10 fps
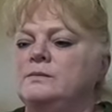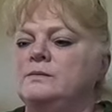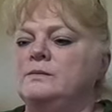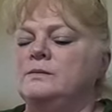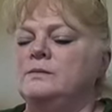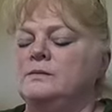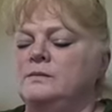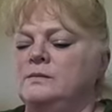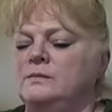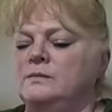
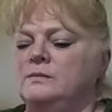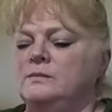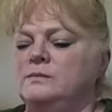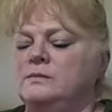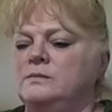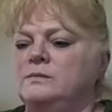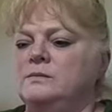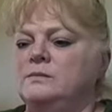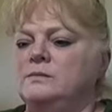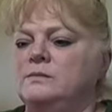
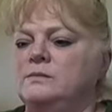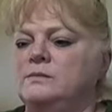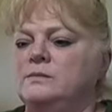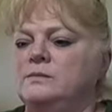No words are spoken by the person on screen.